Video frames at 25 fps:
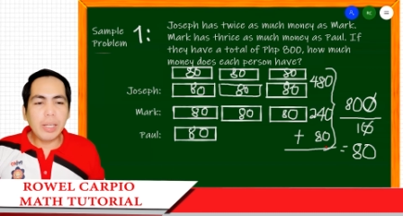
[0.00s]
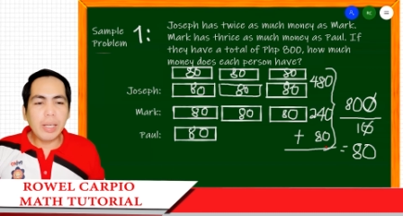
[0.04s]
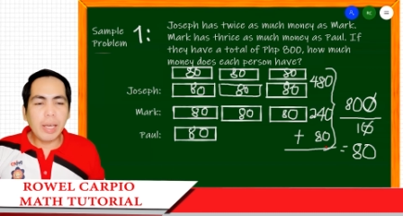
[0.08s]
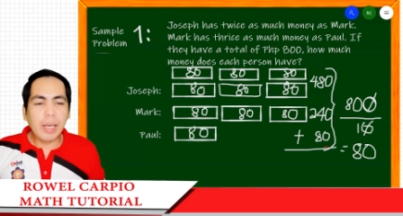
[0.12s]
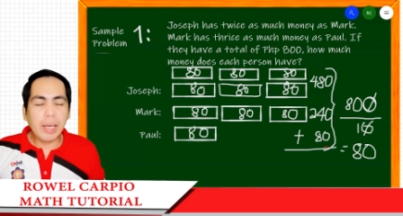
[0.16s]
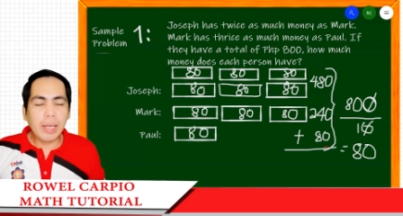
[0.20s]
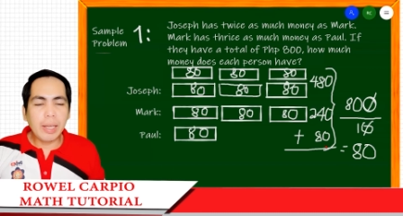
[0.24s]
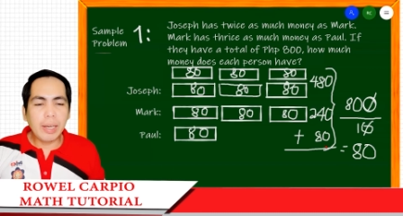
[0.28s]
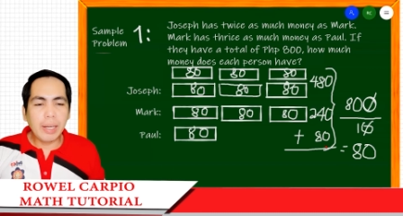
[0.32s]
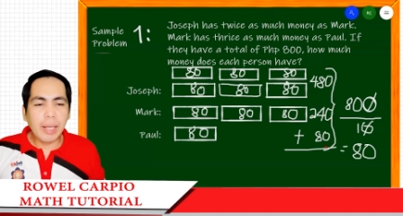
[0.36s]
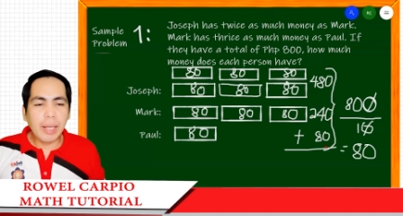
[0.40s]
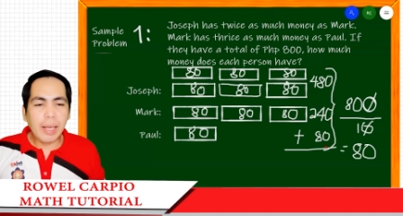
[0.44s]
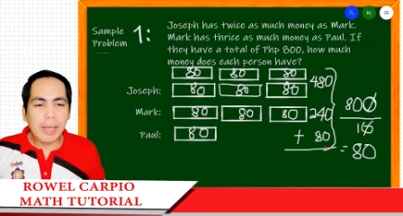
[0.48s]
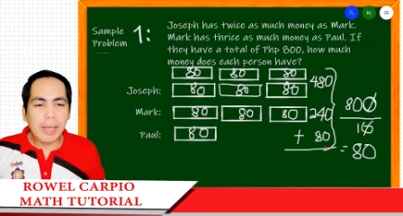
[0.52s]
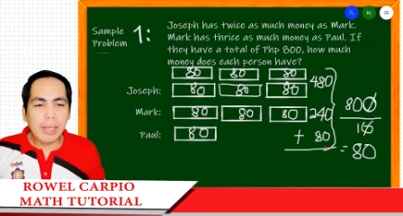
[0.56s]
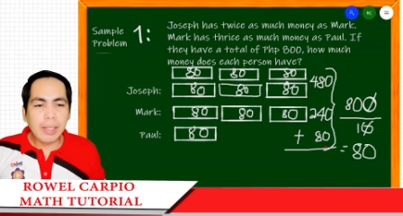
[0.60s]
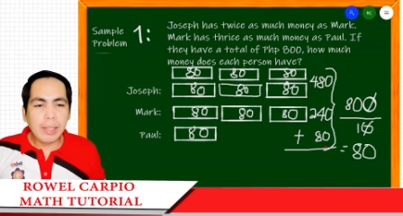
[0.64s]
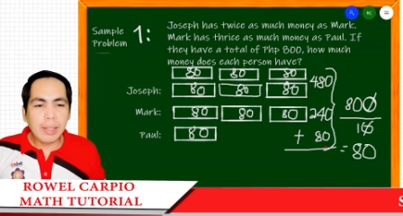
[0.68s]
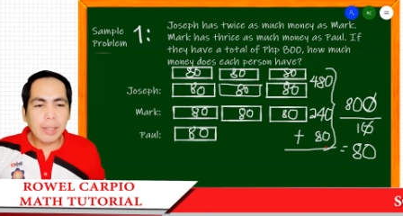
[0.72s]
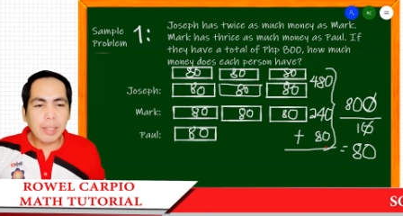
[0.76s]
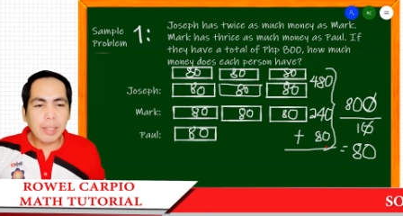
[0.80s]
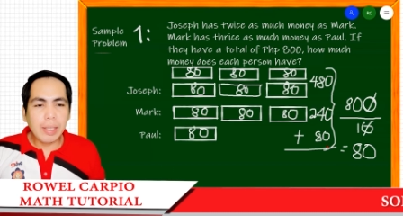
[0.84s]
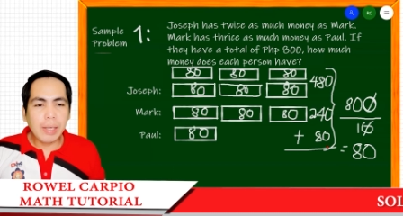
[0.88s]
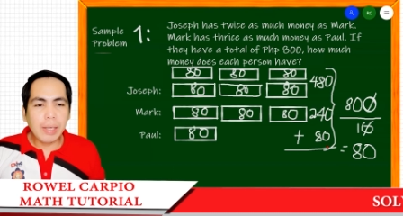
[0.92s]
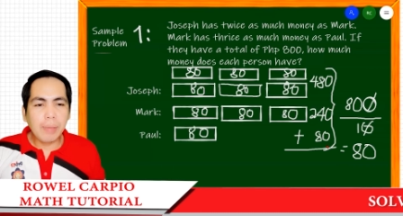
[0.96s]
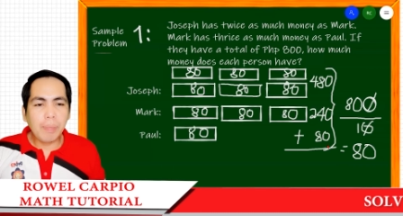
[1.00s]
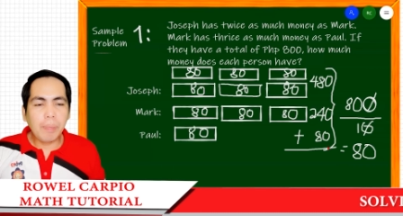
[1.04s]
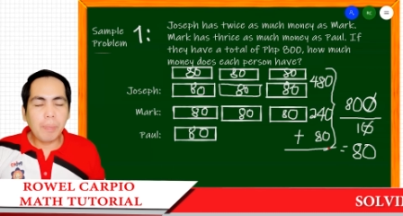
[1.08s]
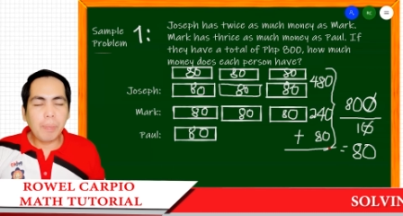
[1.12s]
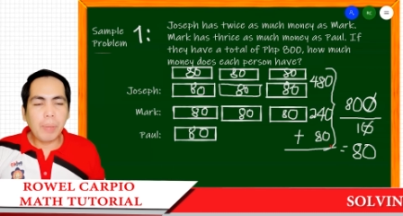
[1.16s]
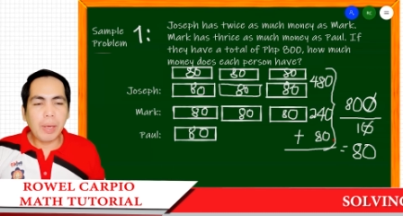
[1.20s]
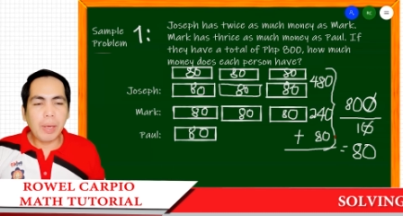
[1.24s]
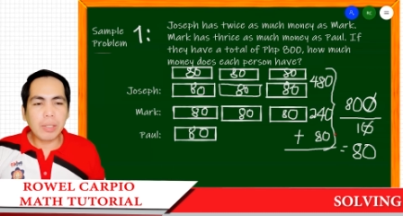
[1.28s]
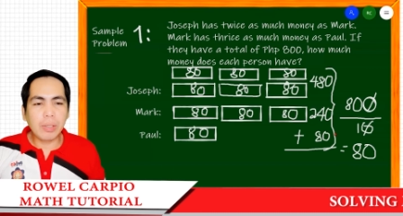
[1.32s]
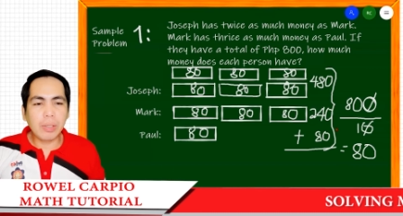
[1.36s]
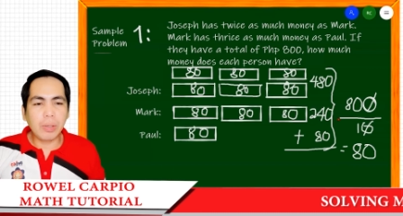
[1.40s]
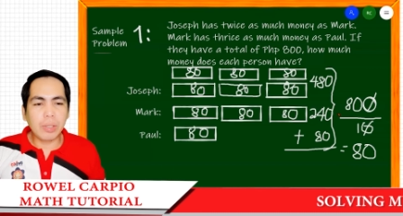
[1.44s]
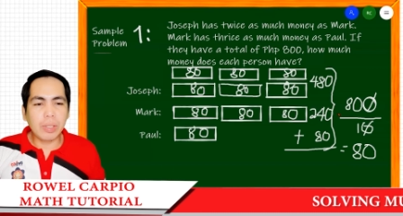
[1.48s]
and 80
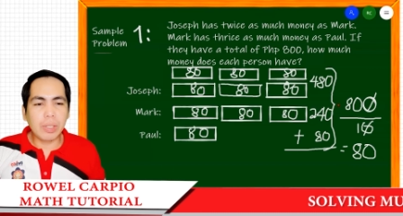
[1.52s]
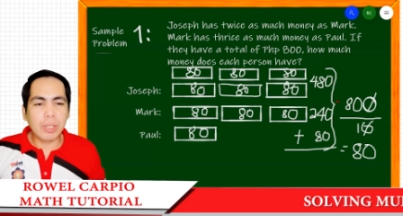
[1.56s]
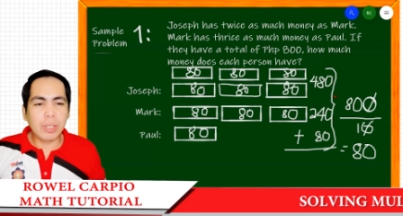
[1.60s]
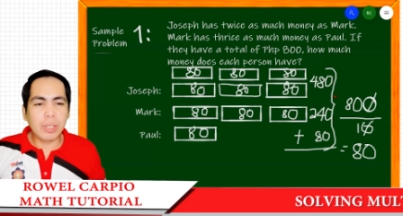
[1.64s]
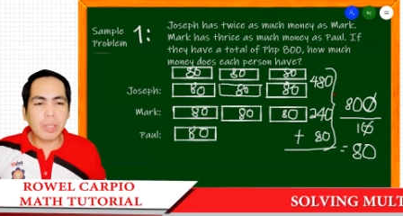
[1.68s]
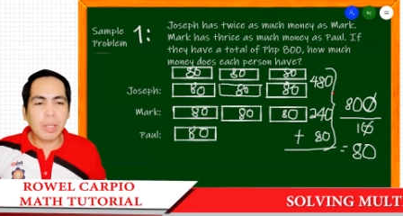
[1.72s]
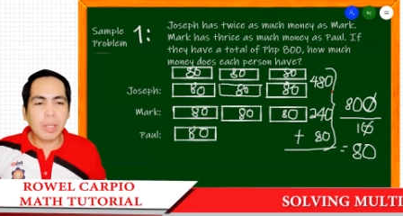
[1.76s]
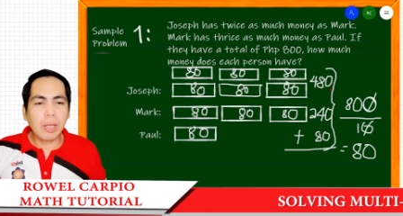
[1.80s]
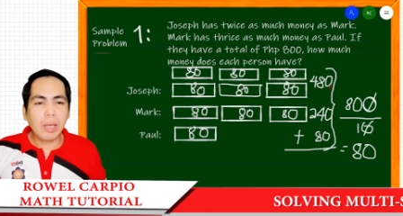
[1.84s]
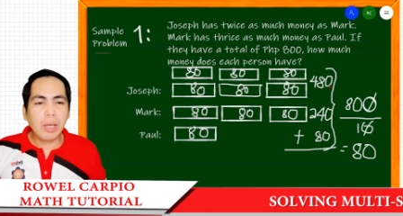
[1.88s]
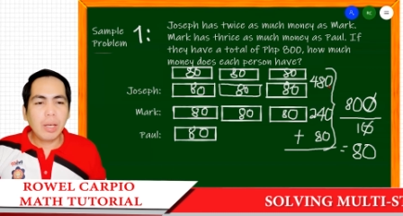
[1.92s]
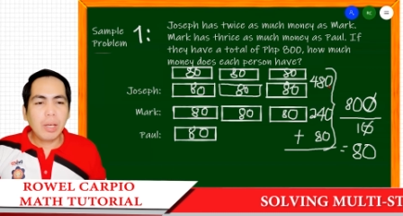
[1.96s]
pesos.